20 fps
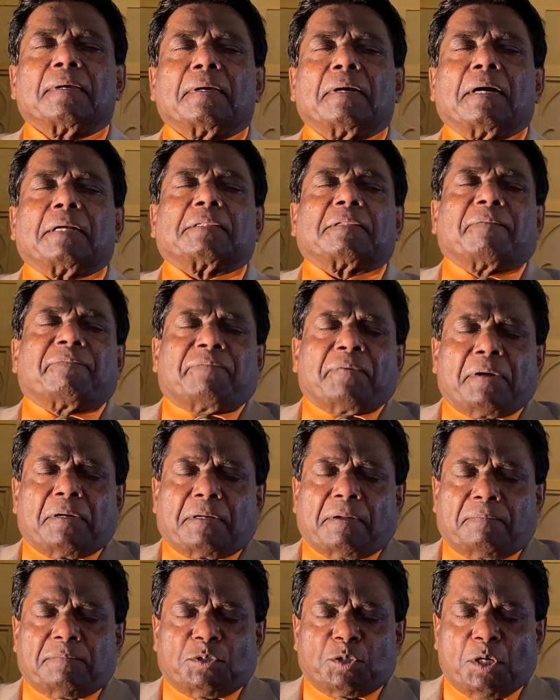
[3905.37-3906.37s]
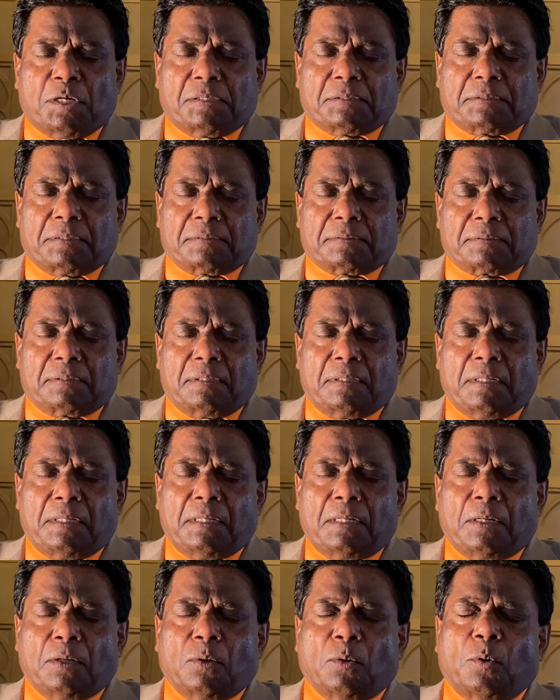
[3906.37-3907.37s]
at the feet of Jesus.
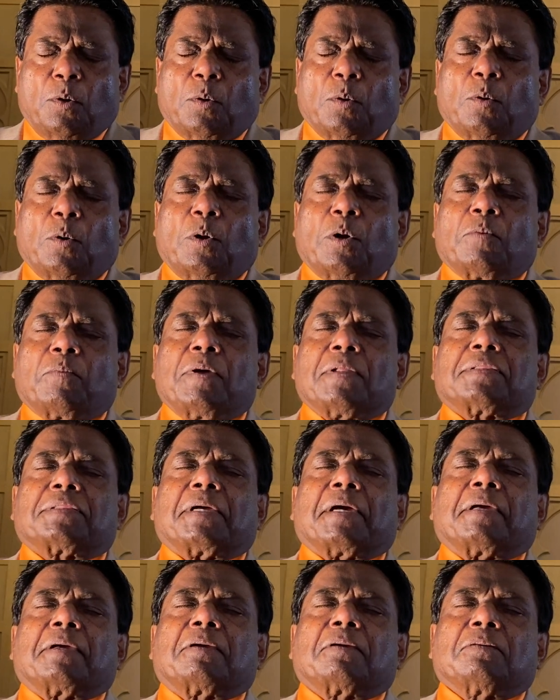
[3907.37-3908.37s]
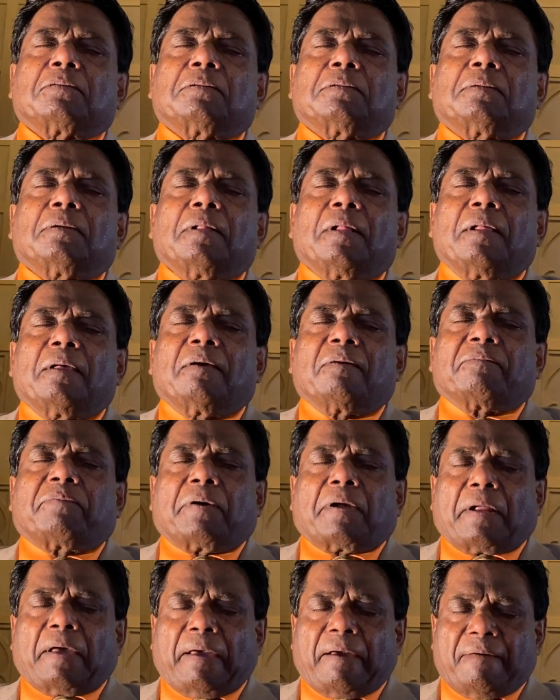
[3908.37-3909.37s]
Oh Lord, we thank you
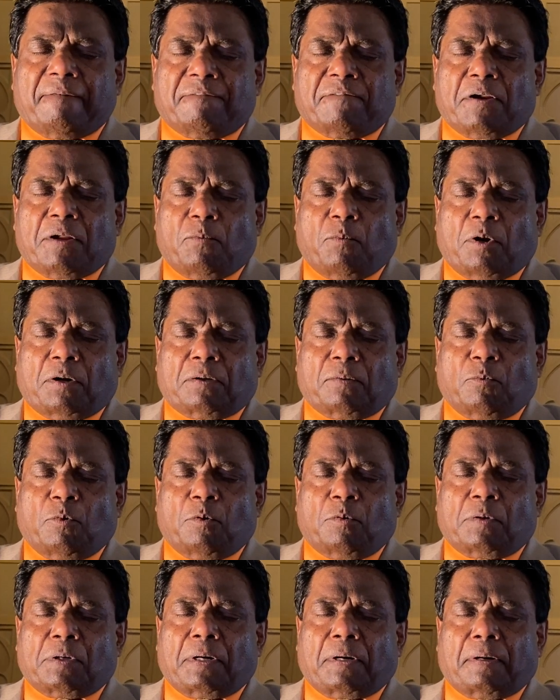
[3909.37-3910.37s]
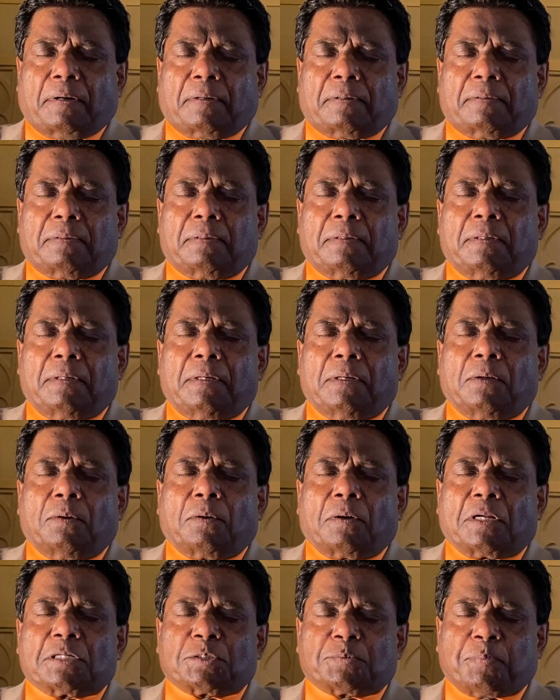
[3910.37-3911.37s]
for everyone, O God,
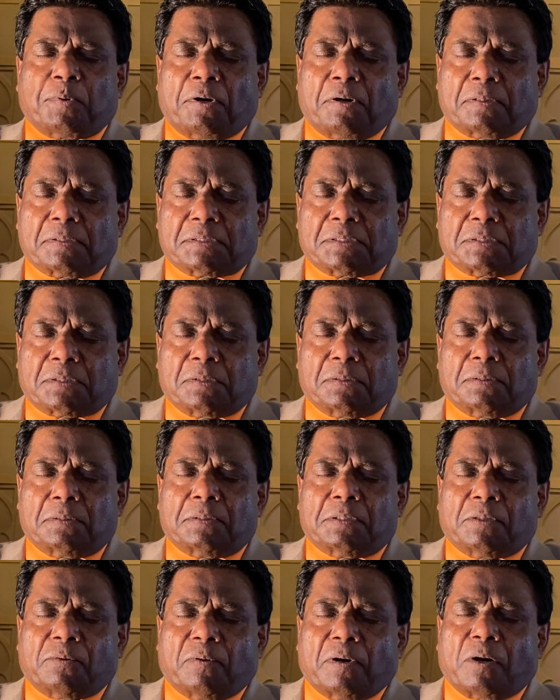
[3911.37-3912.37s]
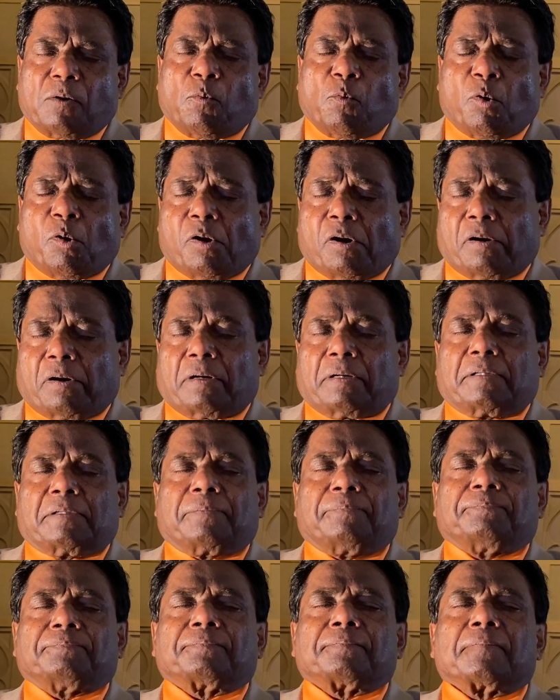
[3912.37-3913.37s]
who responds to your word.
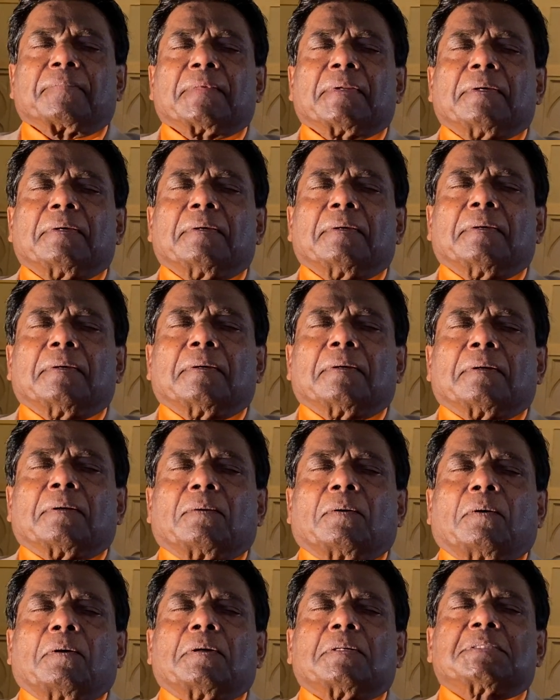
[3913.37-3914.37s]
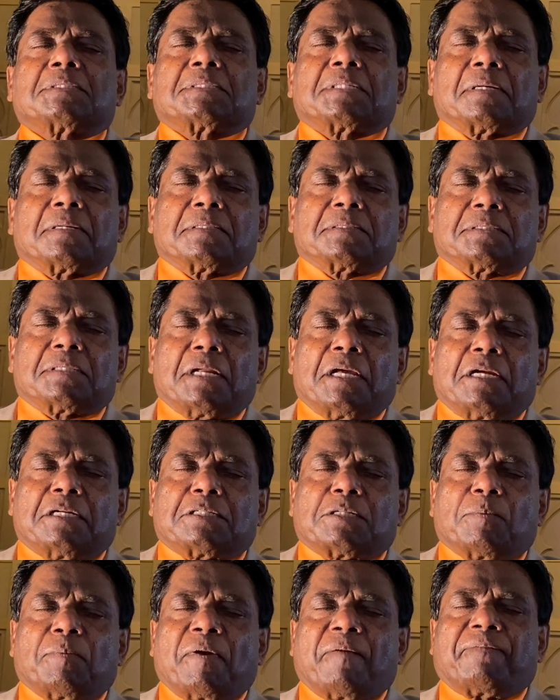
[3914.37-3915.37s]
Lord, sins
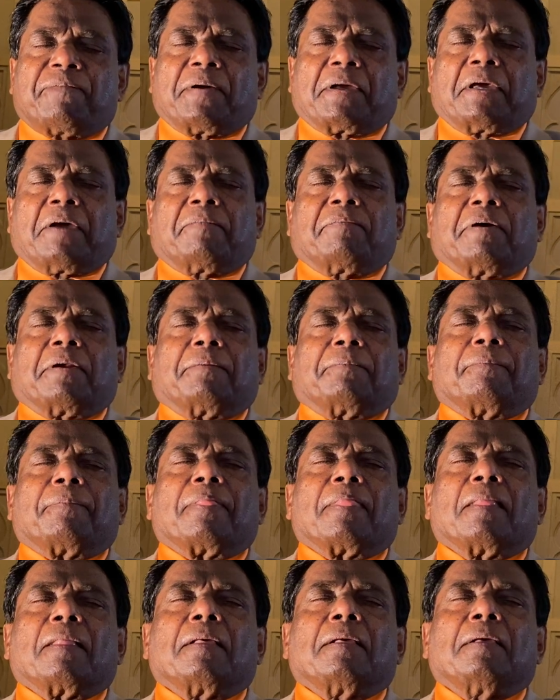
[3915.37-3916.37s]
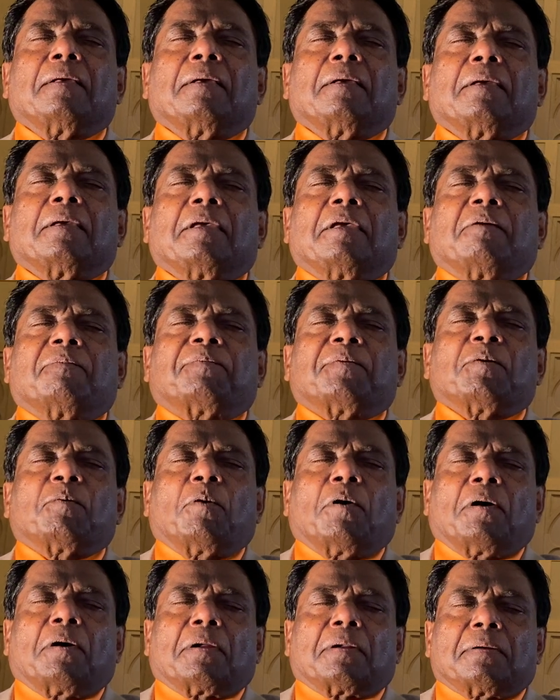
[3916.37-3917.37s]
need to be forgiven. If
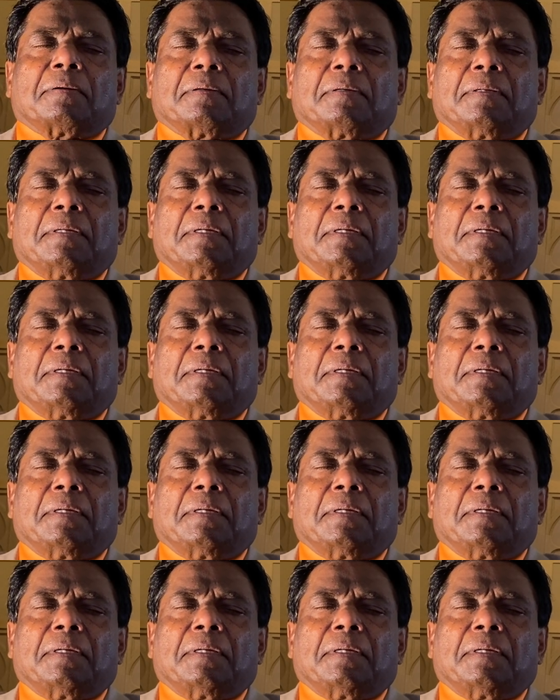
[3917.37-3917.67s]
you are